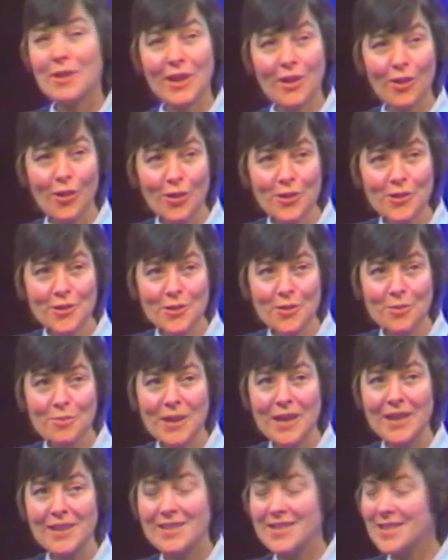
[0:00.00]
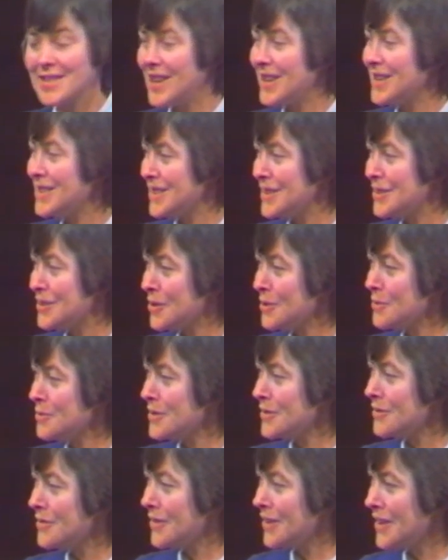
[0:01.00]
but it also made sense in
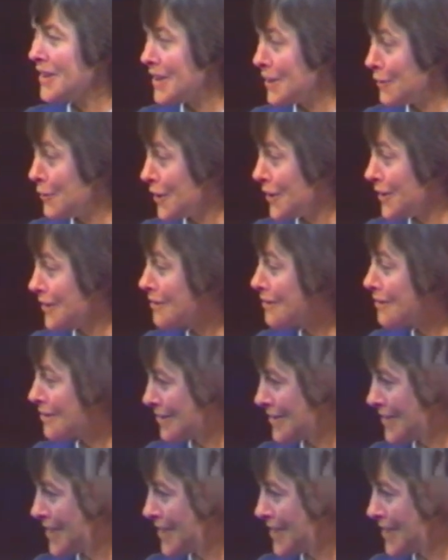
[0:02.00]
terms of living